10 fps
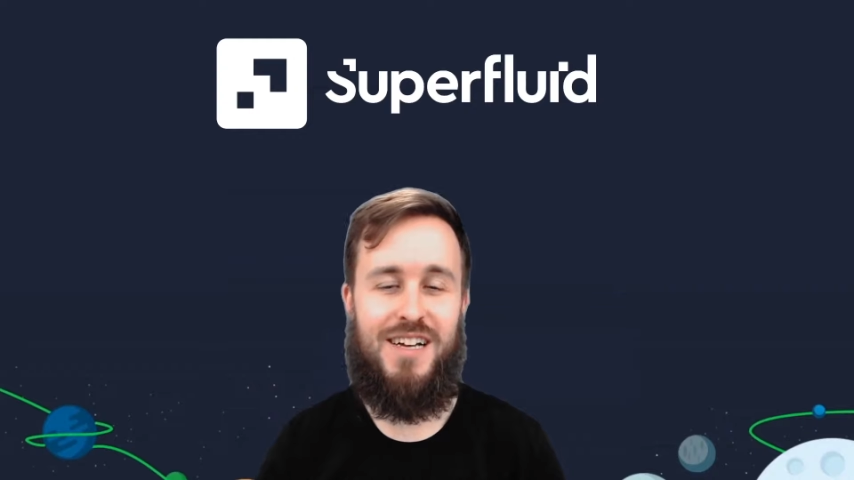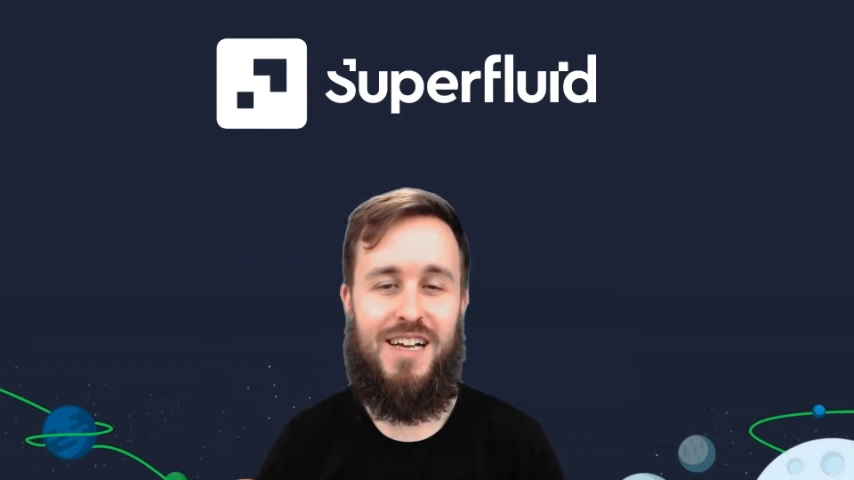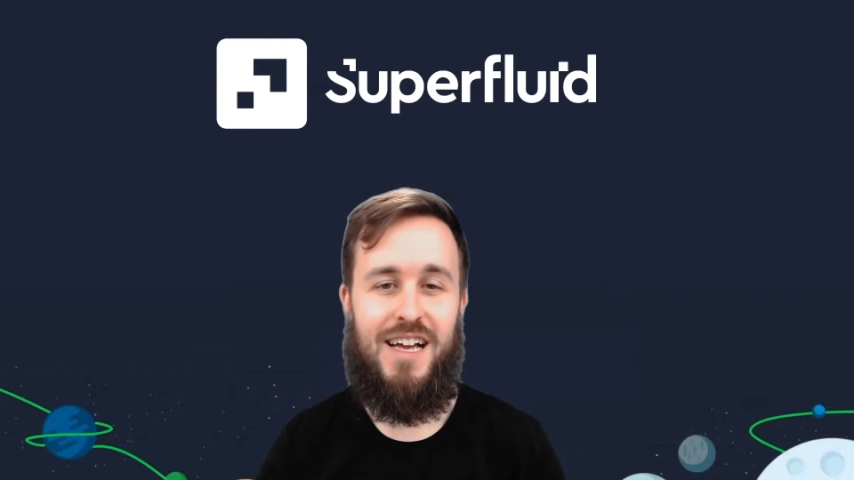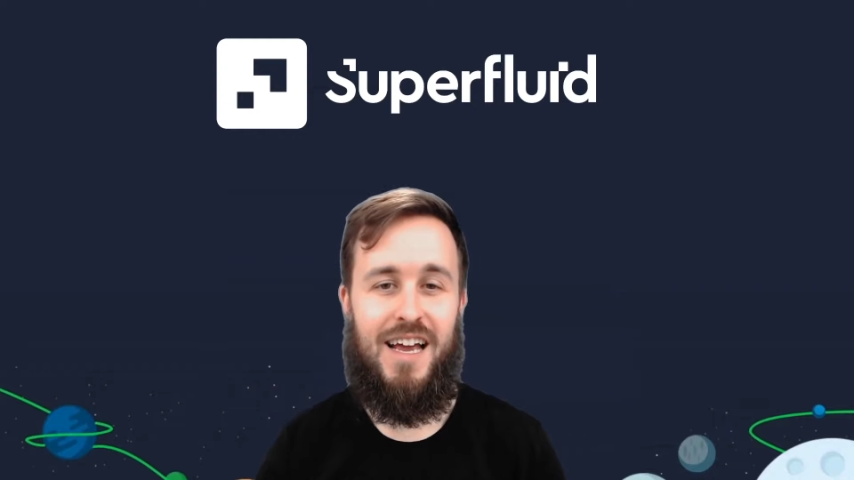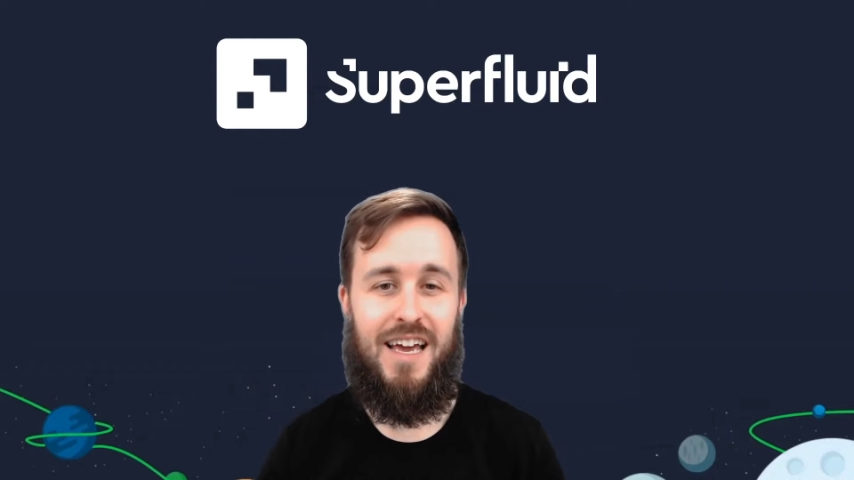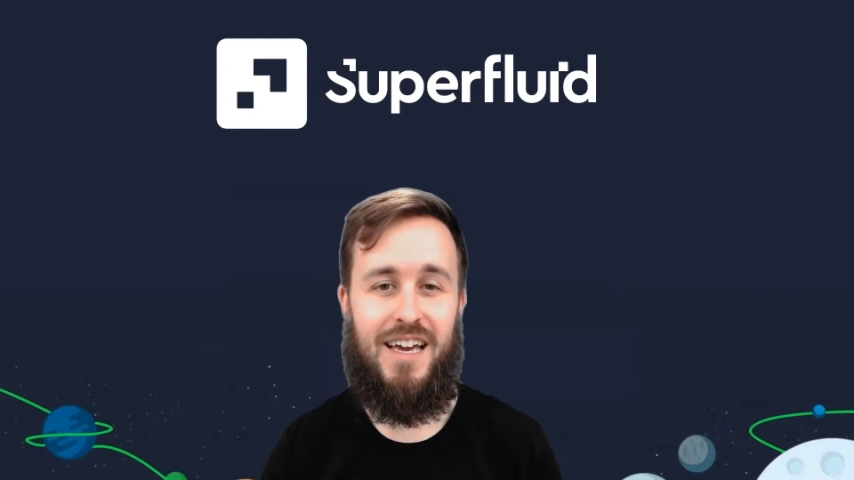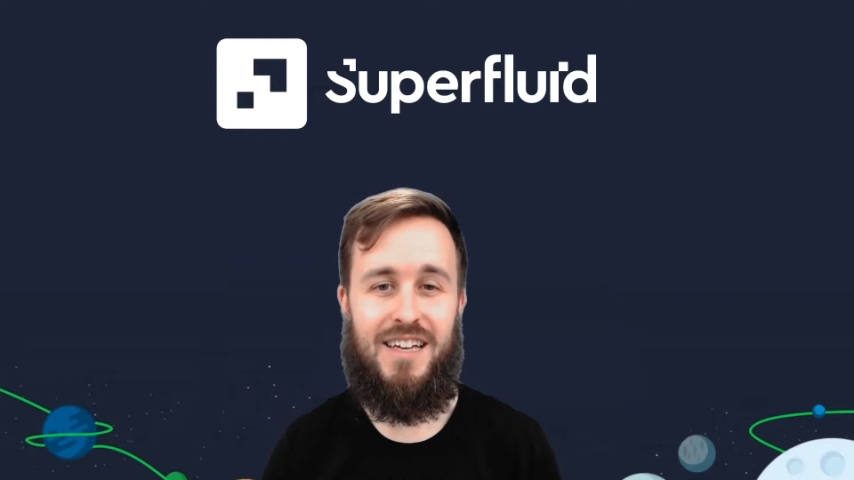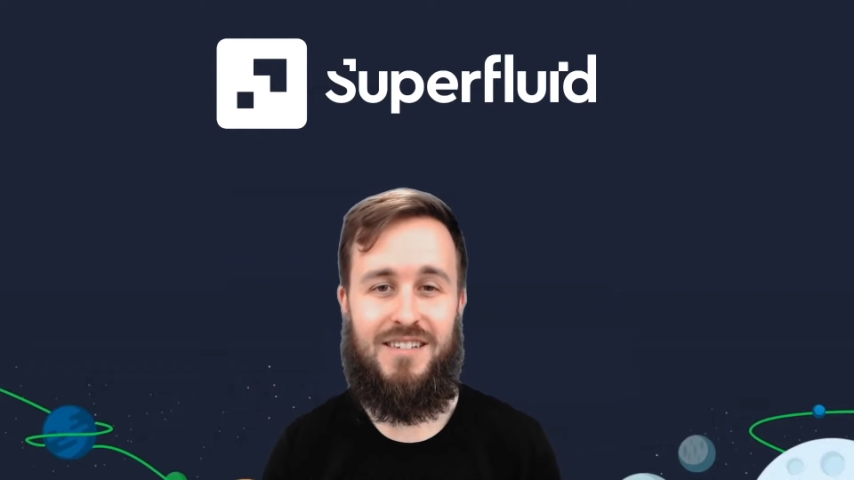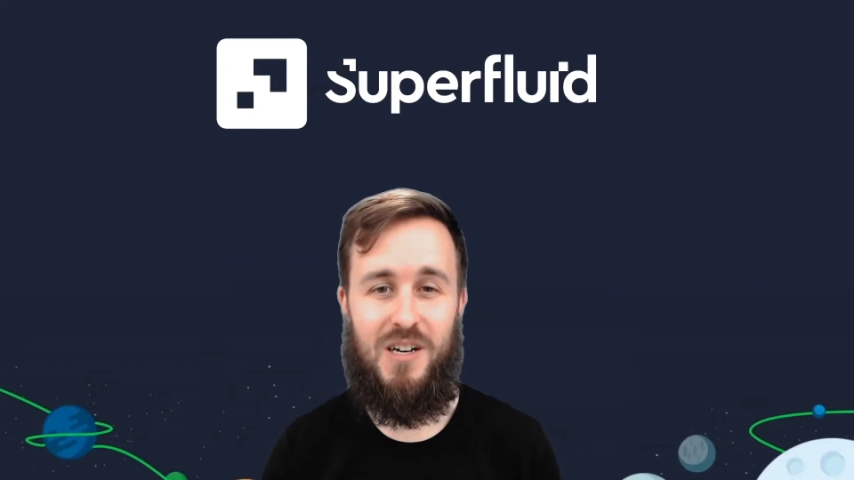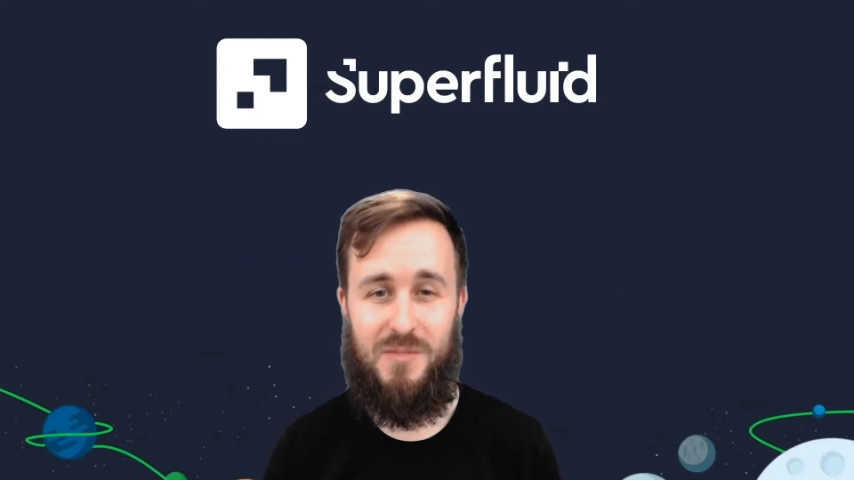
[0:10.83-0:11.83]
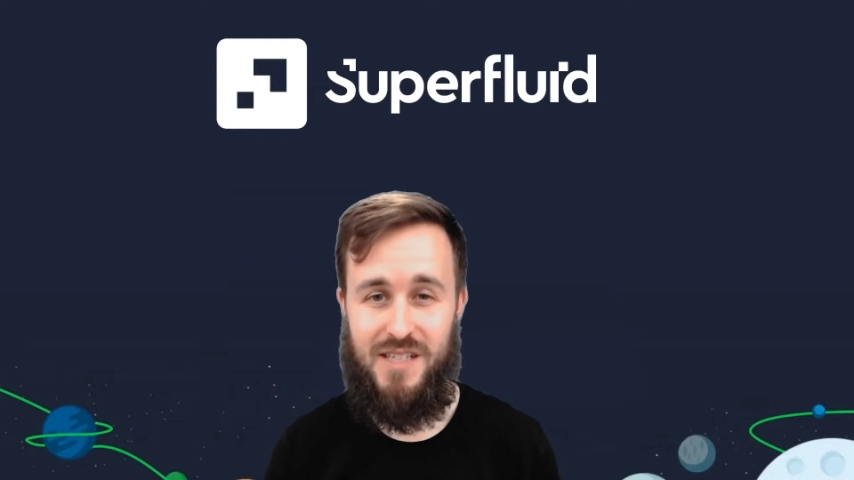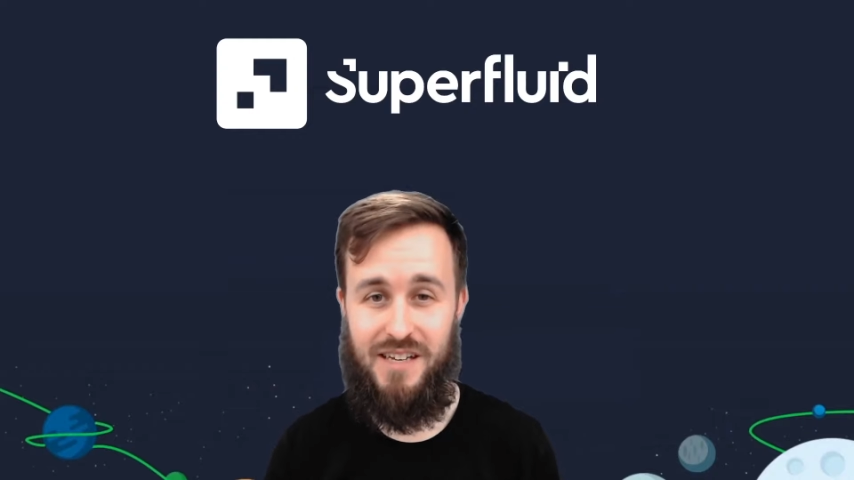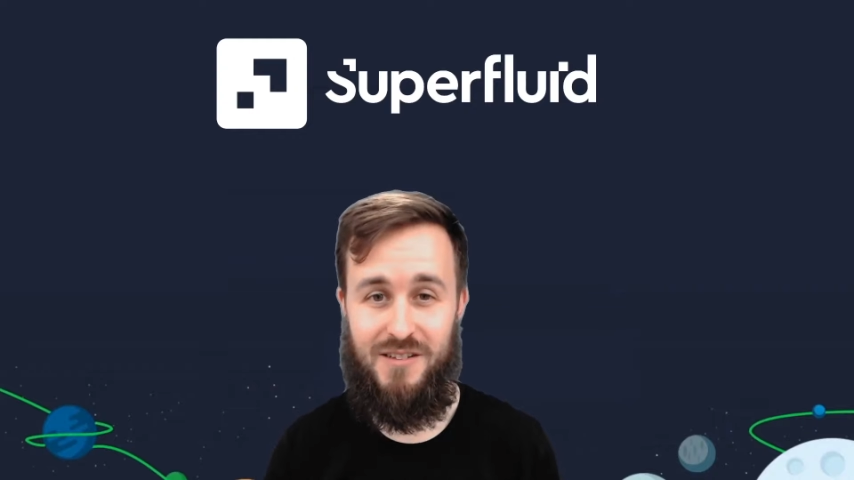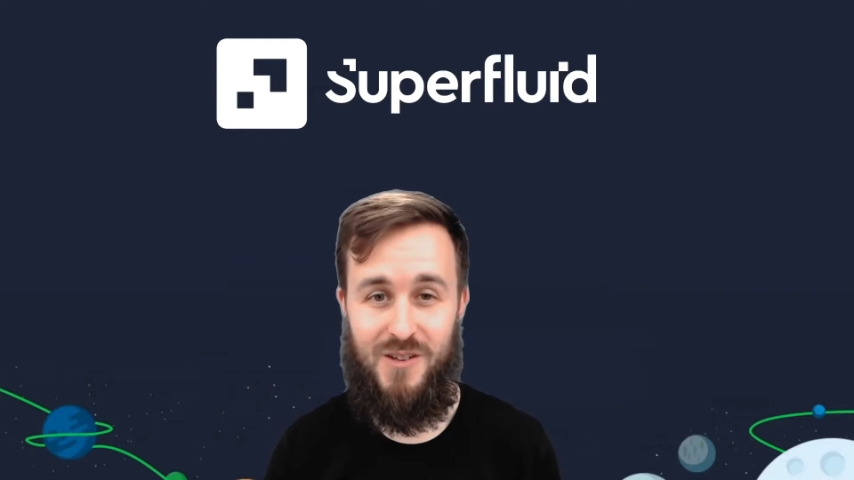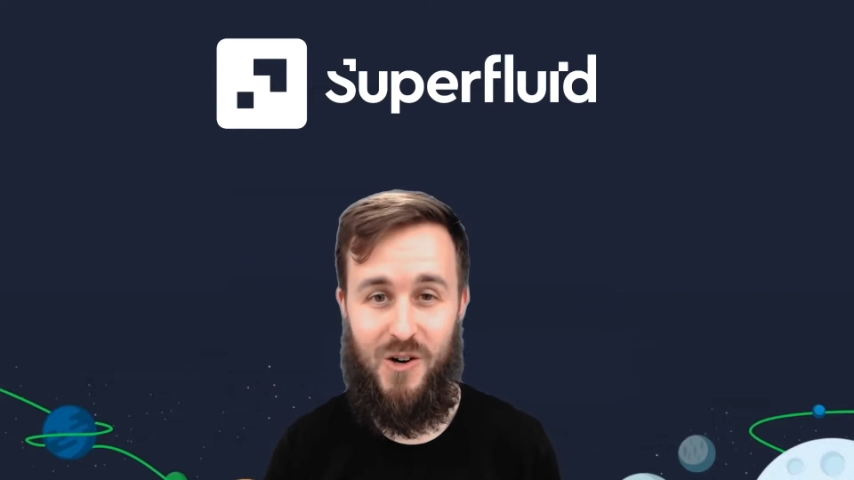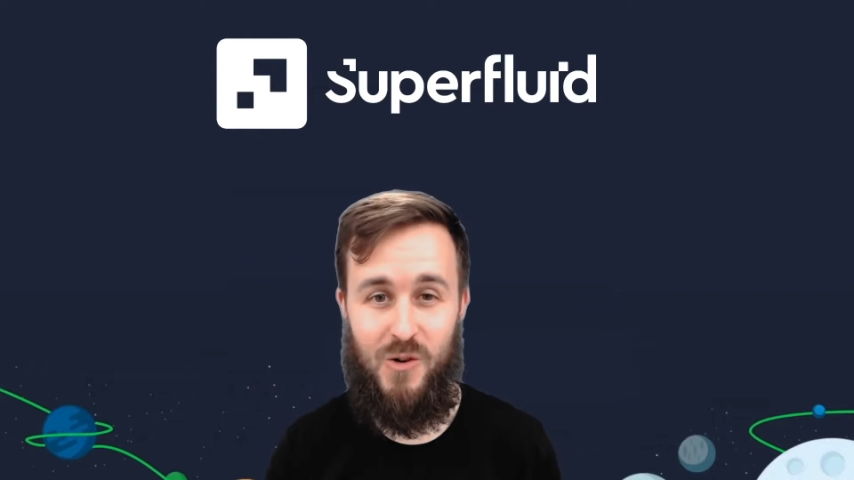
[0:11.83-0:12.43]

and come say hello,